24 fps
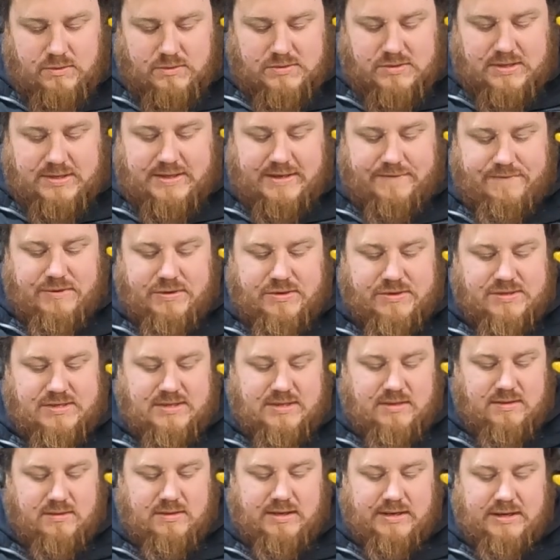Looks like they've
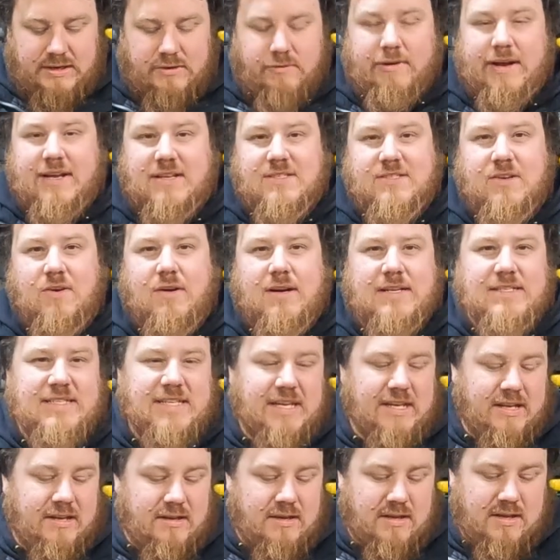used incorrect
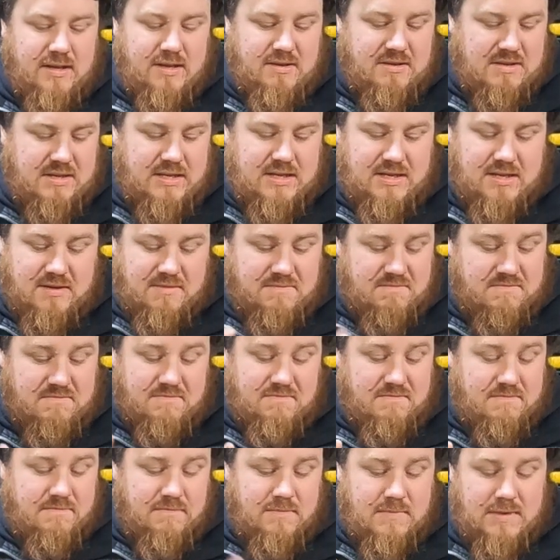sizing.
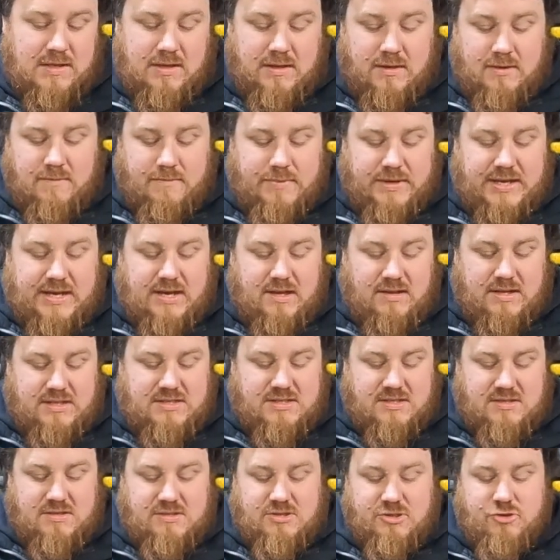But yeah,
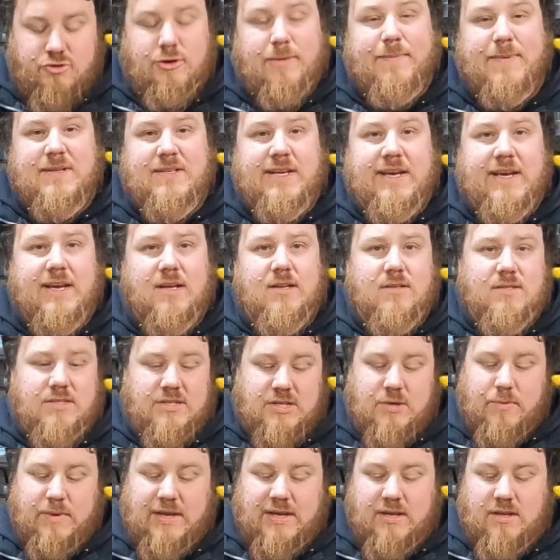let's strip it down
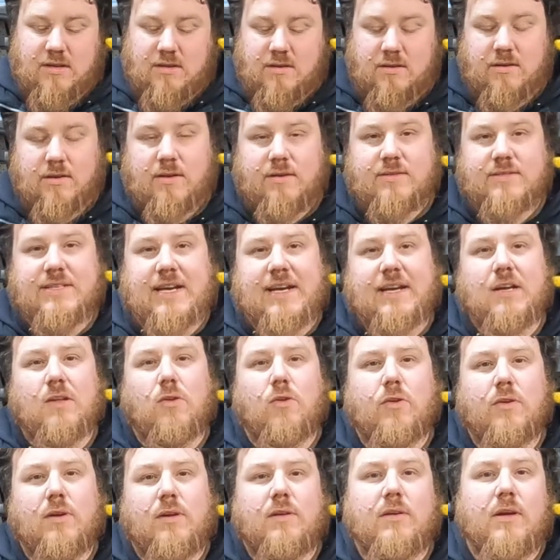so we can take a
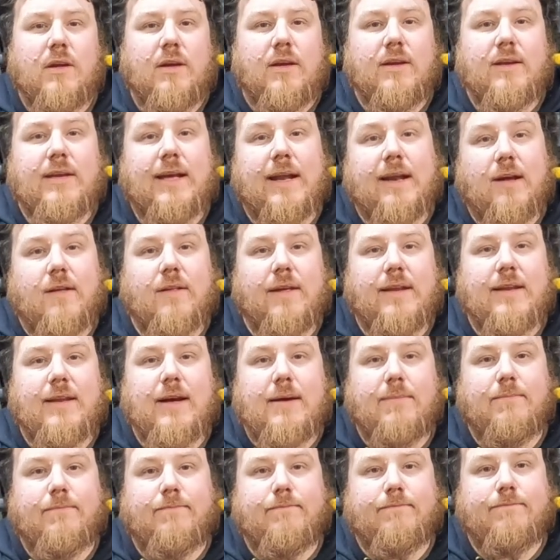look, get it cleaned
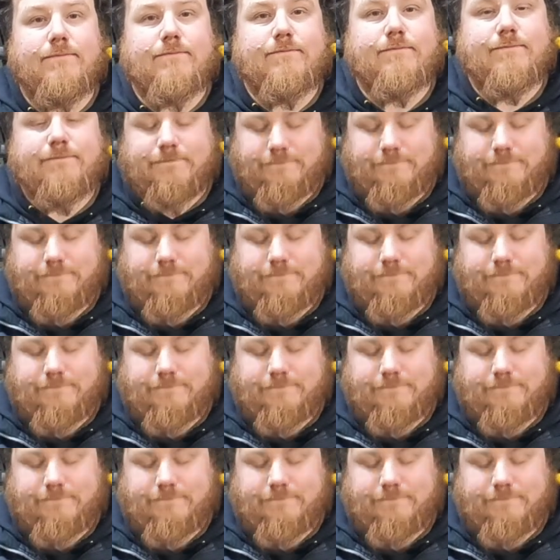up.